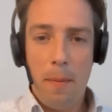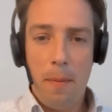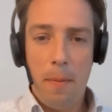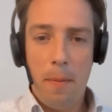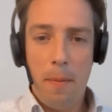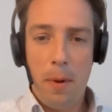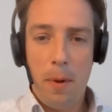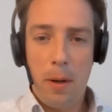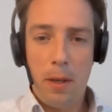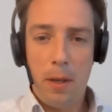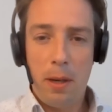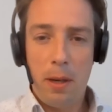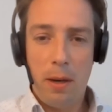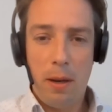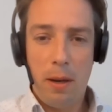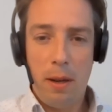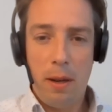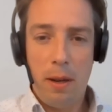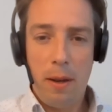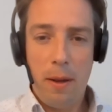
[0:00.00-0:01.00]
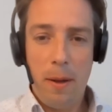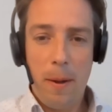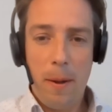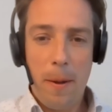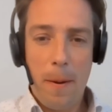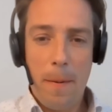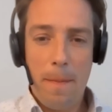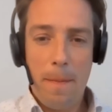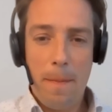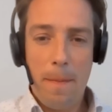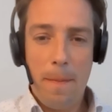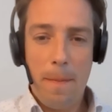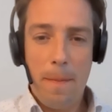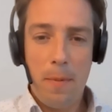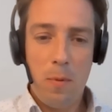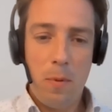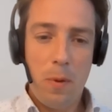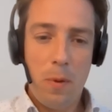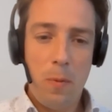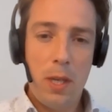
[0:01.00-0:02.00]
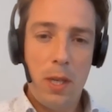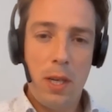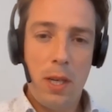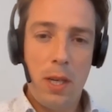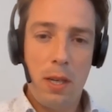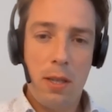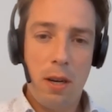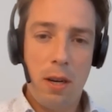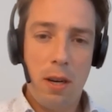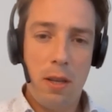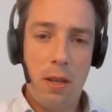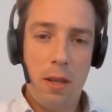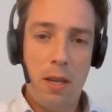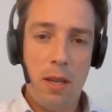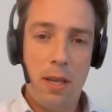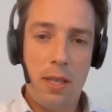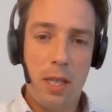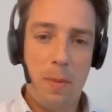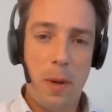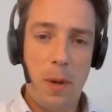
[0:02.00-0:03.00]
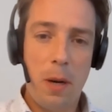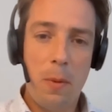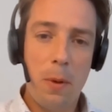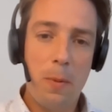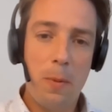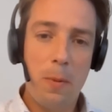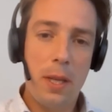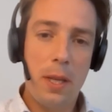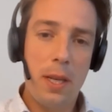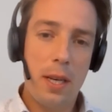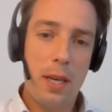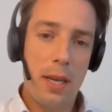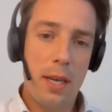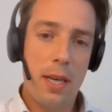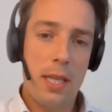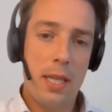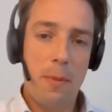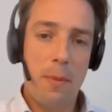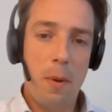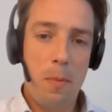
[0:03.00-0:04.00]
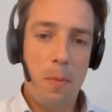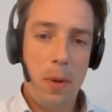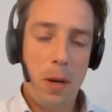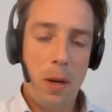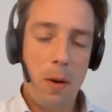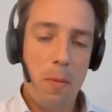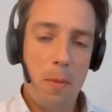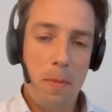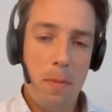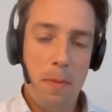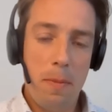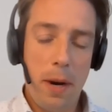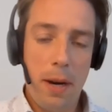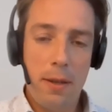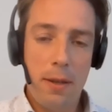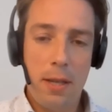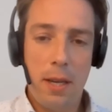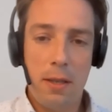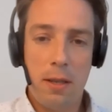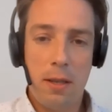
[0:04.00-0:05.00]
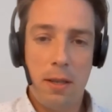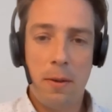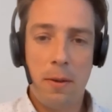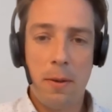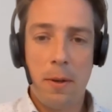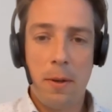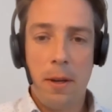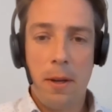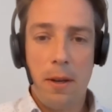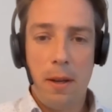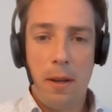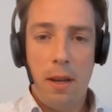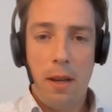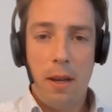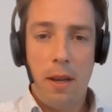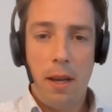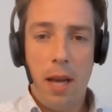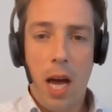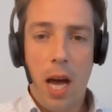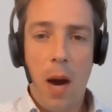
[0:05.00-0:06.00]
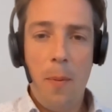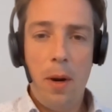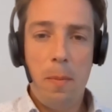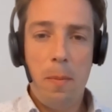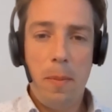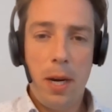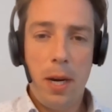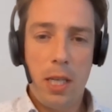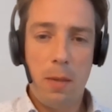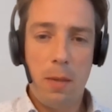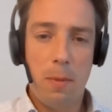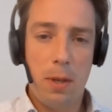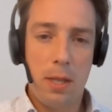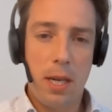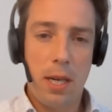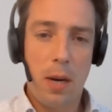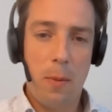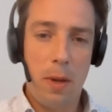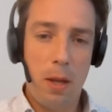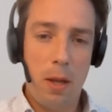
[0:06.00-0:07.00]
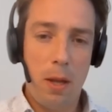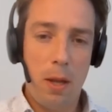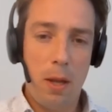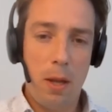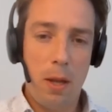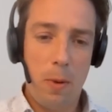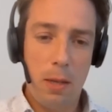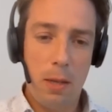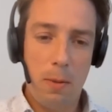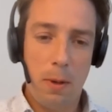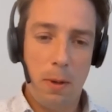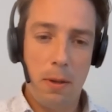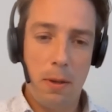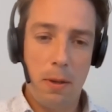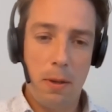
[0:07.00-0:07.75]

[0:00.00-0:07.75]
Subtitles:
Martin, we just saw this experiment with the Simran Pico biosensor. How many measurements can we do with this one?